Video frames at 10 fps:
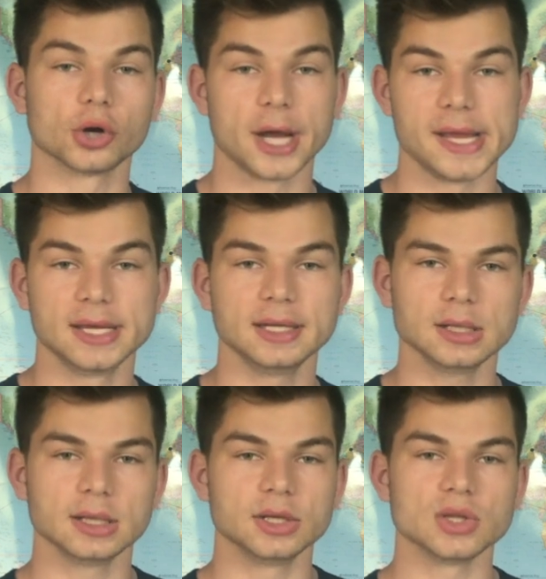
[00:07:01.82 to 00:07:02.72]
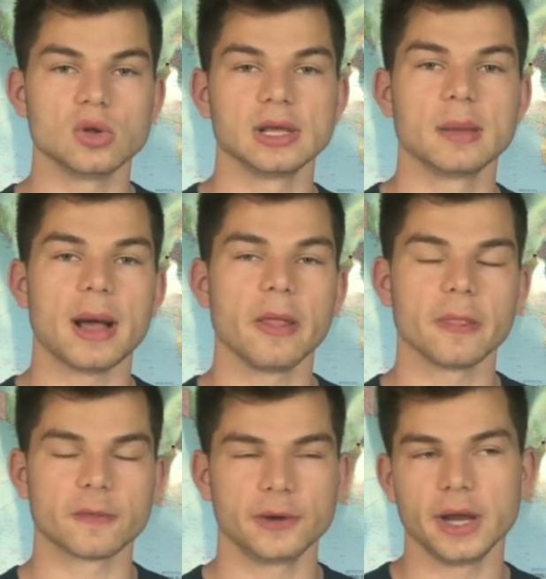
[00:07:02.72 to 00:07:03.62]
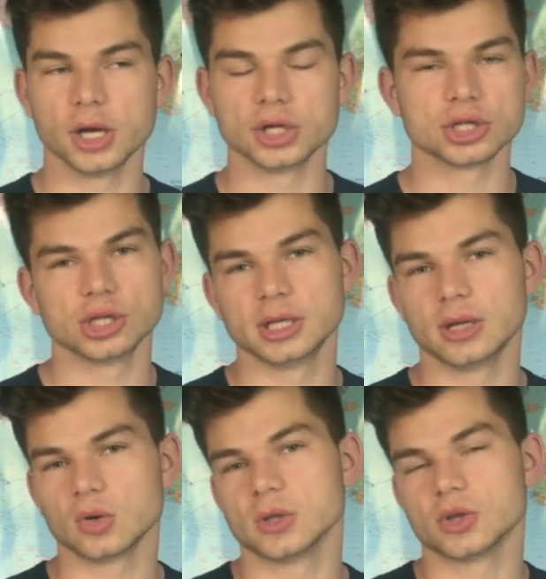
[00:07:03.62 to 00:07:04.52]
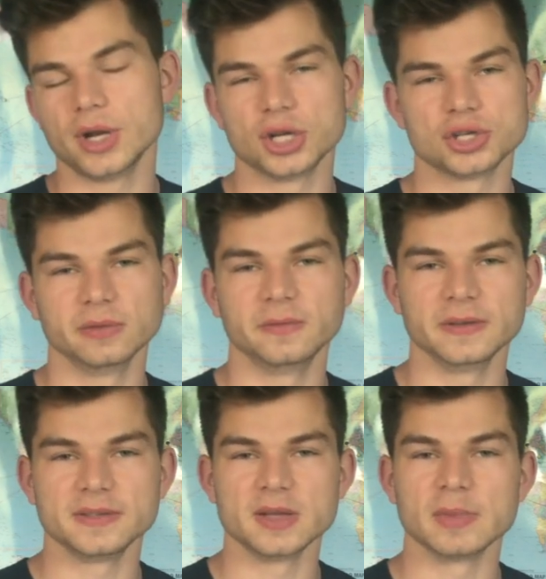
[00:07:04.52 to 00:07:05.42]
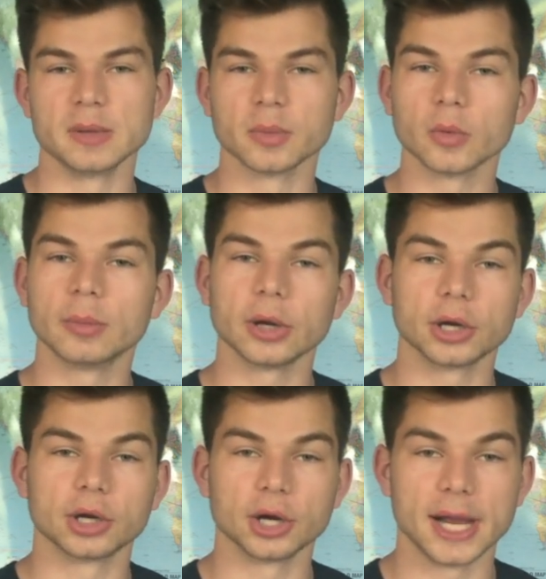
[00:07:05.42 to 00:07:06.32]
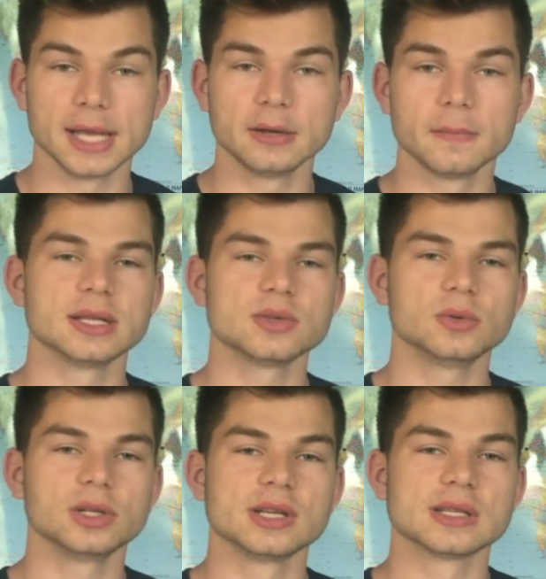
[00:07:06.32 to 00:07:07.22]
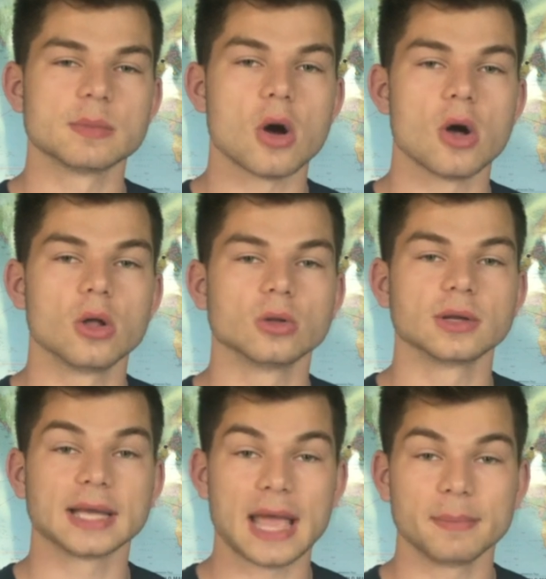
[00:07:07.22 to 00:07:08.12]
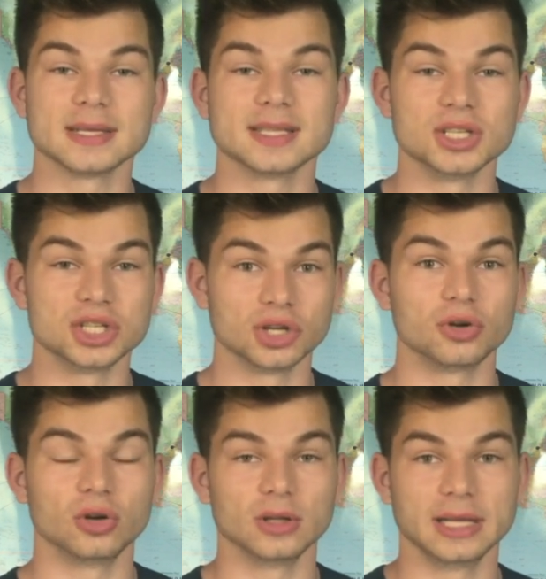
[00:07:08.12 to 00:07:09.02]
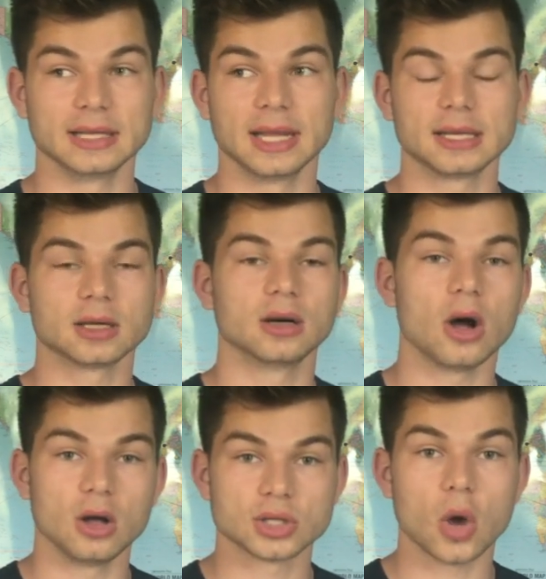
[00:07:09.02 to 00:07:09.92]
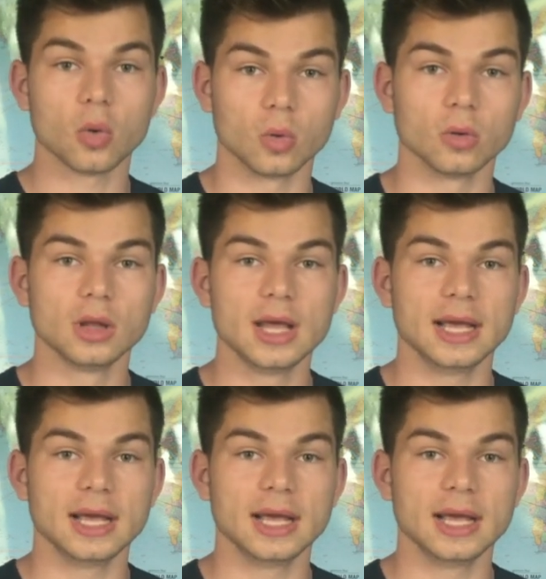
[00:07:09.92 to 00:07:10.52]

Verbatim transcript: grade. There's only about 300 or 350 people per grade. But that's a really small campus in general in like total.